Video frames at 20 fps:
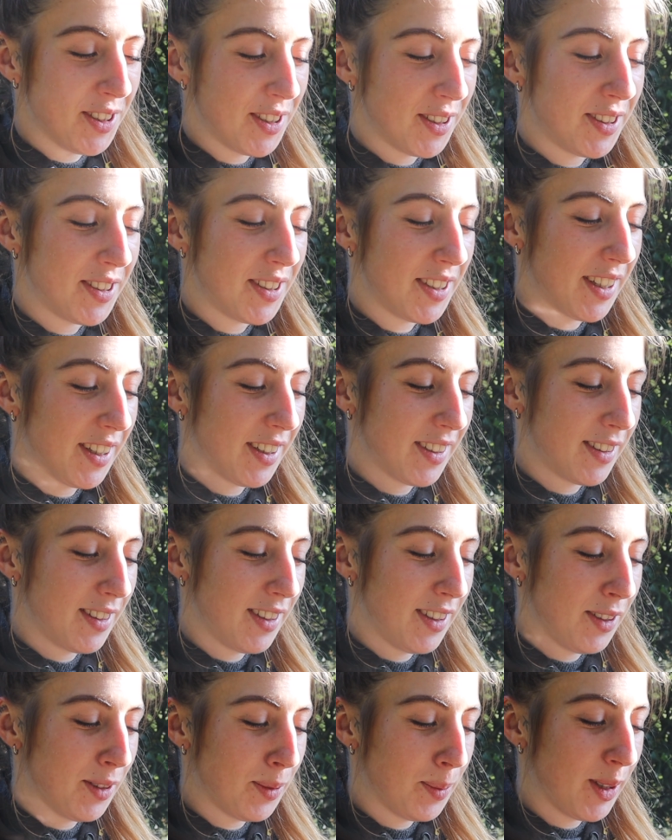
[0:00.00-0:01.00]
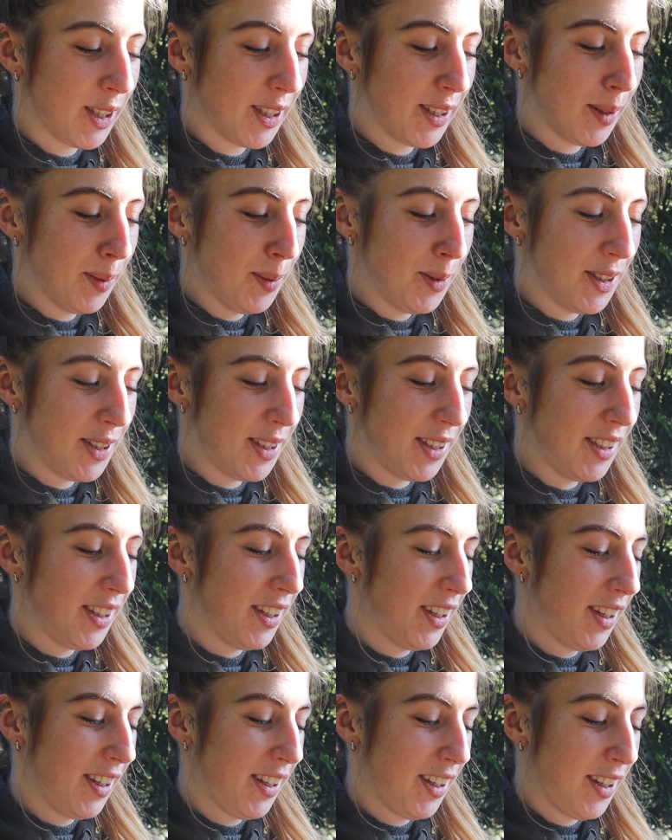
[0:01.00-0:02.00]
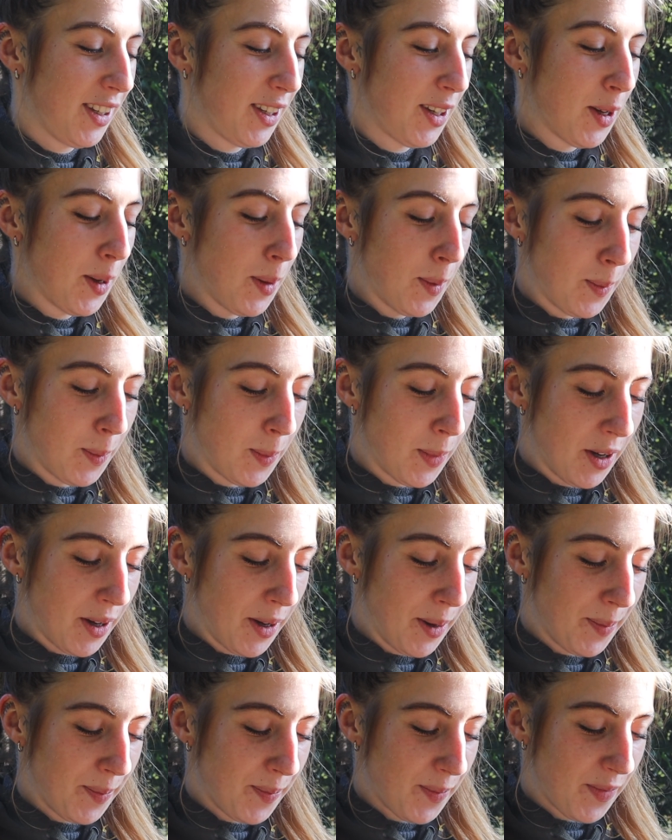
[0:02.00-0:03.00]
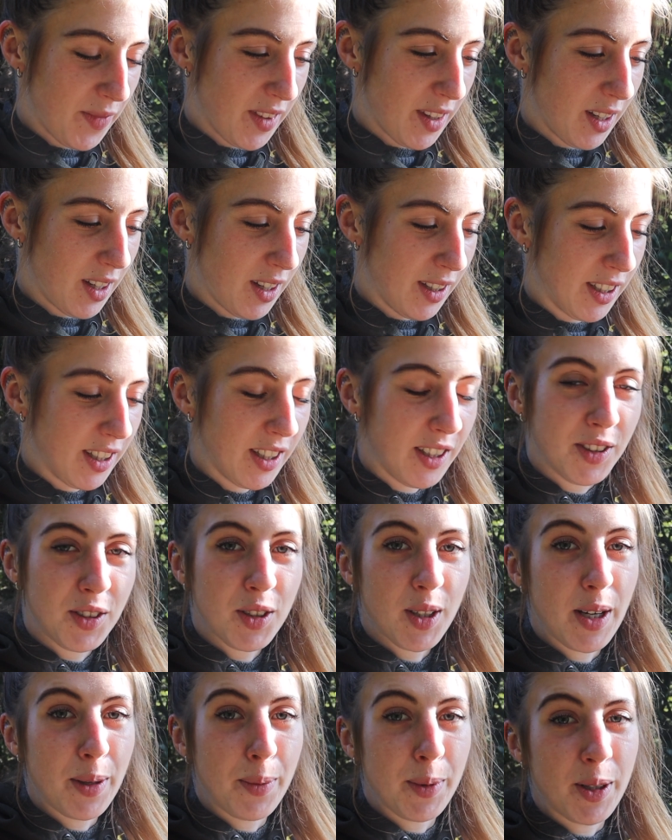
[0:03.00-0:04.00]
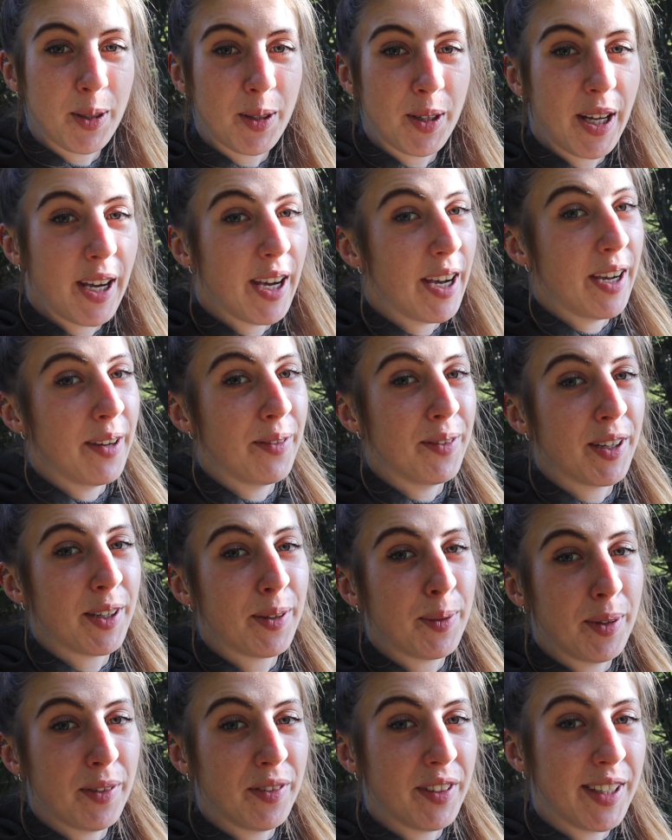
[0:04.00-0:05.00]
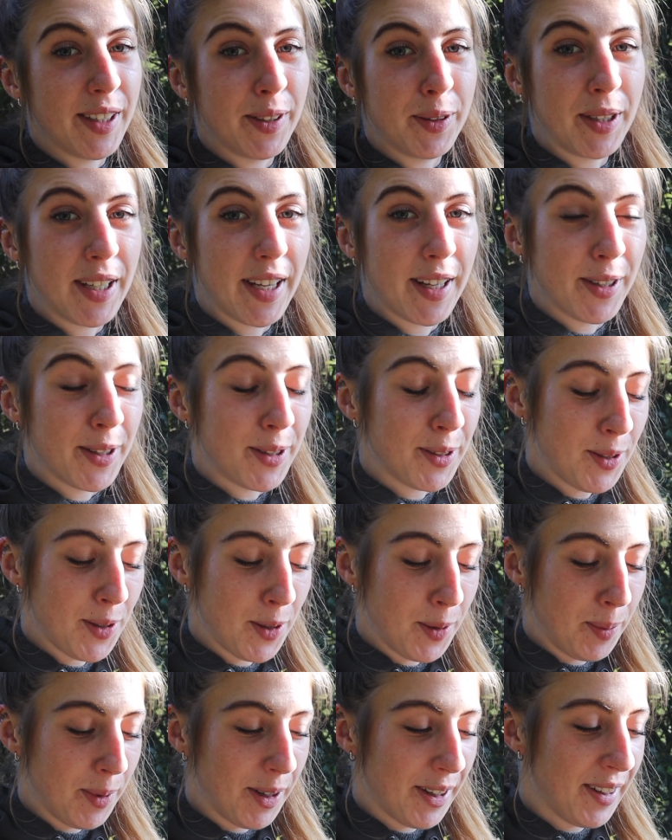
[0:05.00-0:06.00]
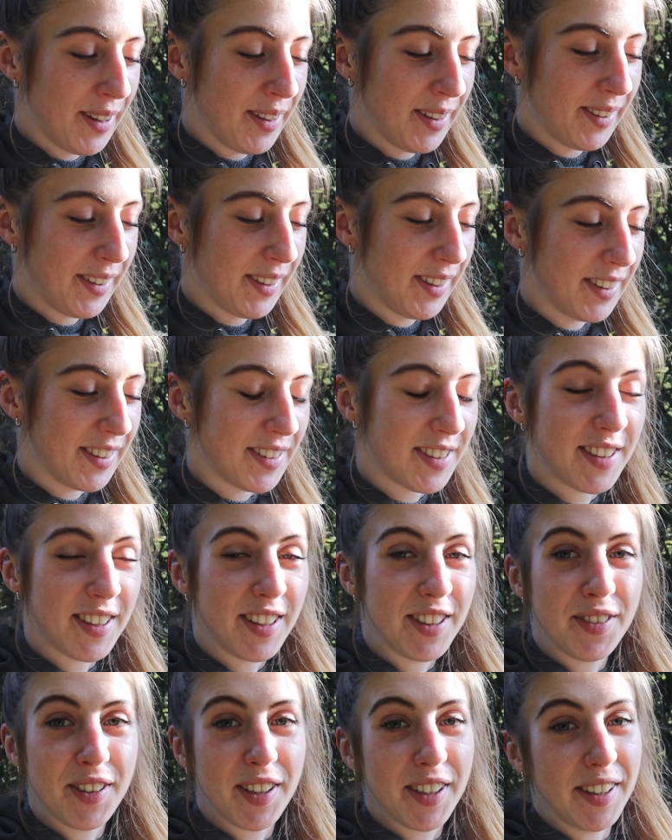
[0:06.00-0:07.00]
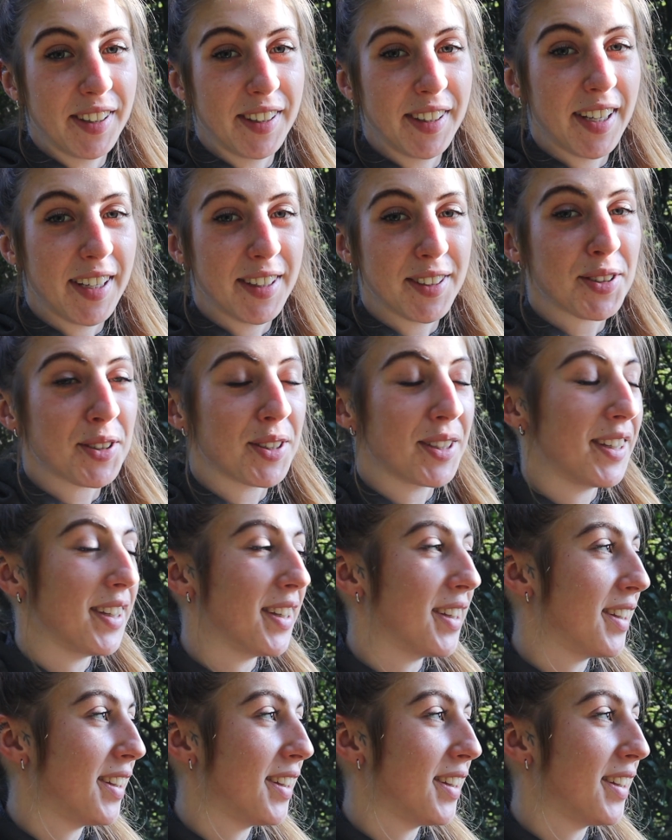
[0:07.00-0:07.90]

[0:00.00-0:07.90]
just yet because they're not my cup of tea. But I'm going to try one on a hair rig with a little yellow topper and see if I can catch on it.